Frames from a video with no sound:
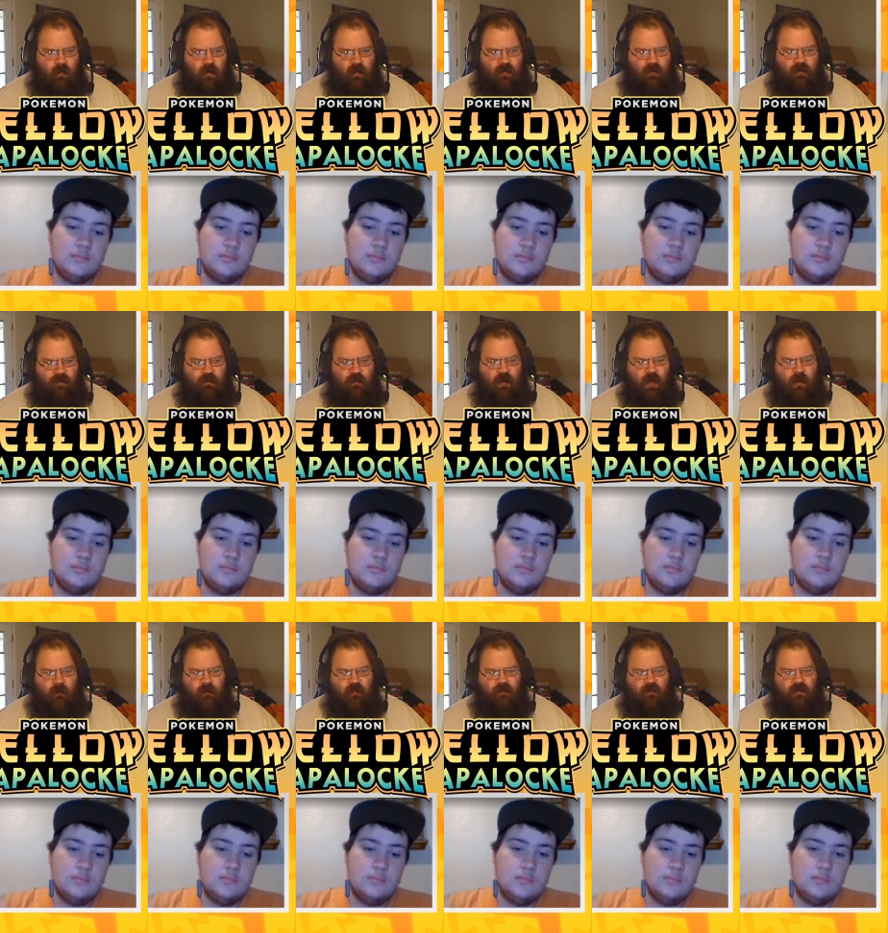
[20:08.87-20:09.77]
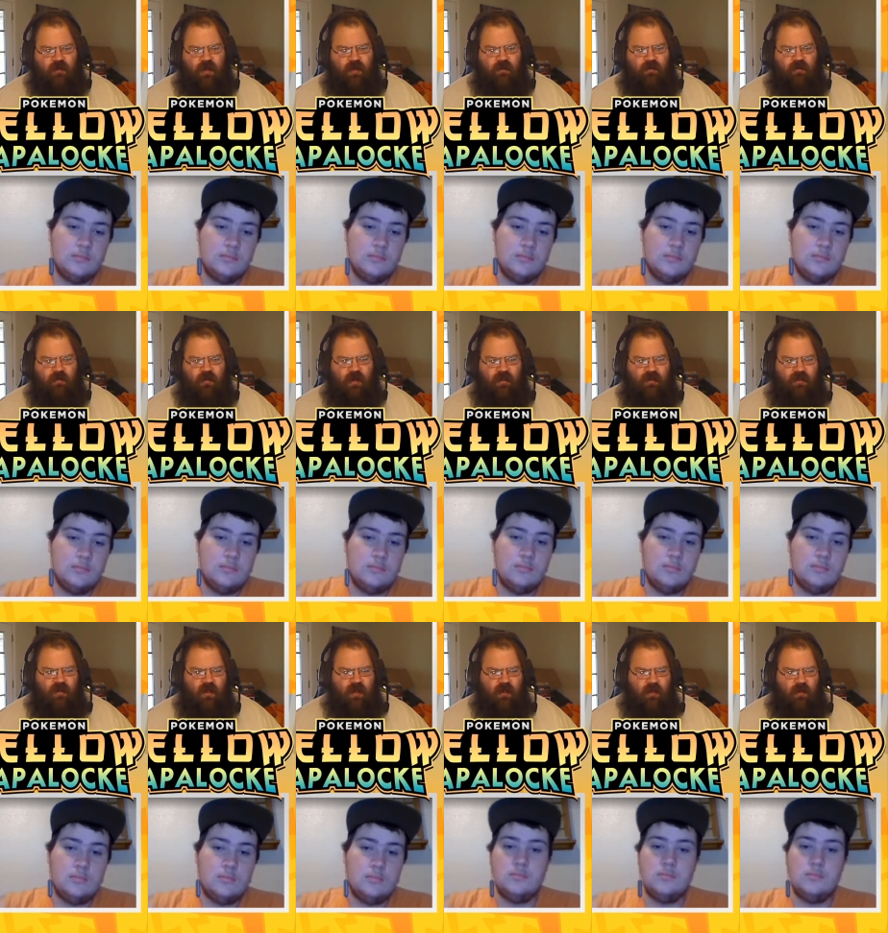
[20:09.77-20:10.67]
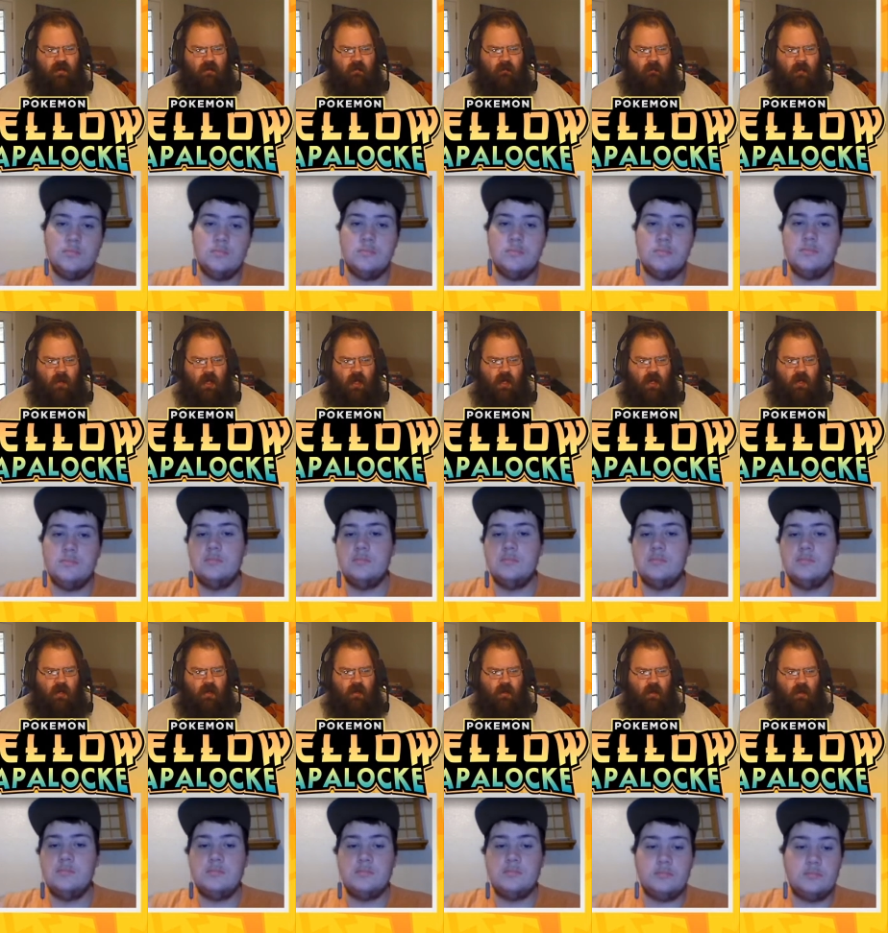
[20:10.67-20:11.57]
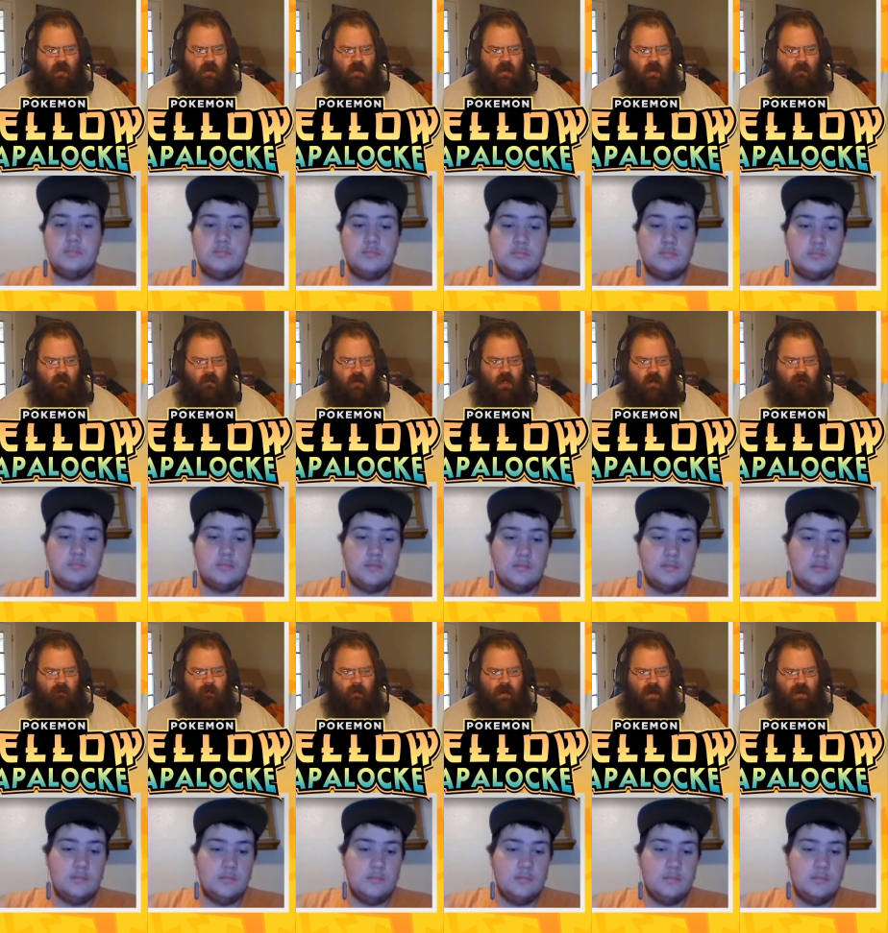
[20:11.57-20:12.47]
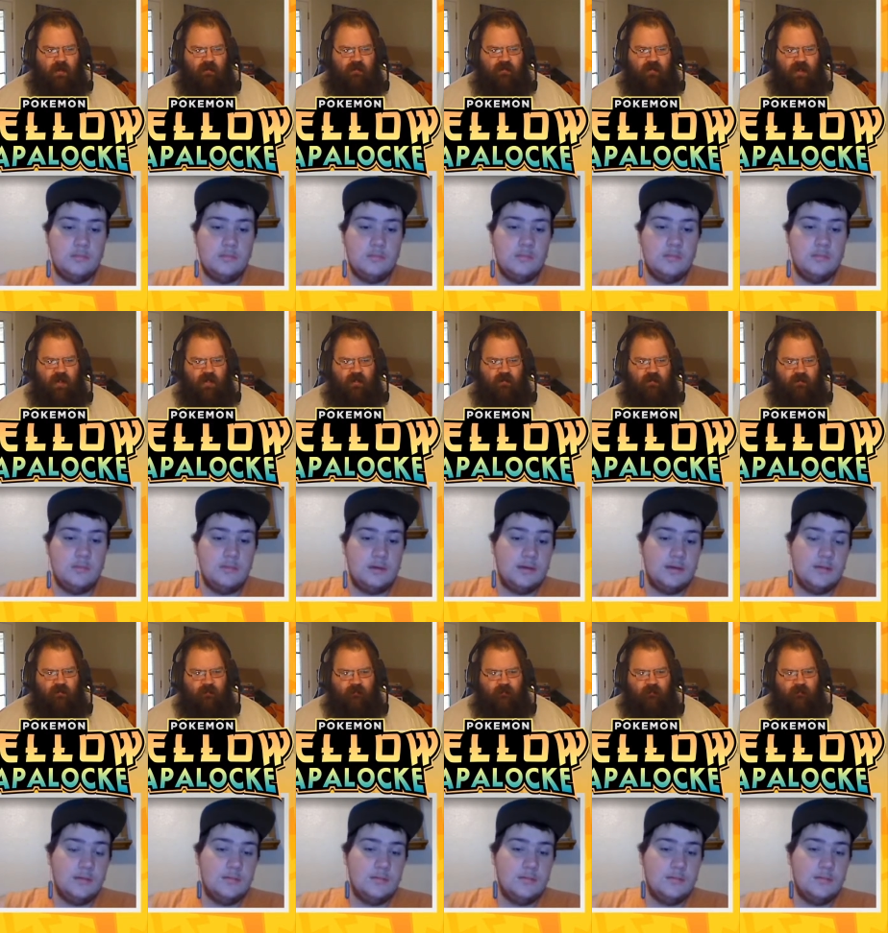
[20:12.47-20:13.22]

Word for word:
Speaker 1: This one offers a trade too, I think. Muck. Muck for Parasect.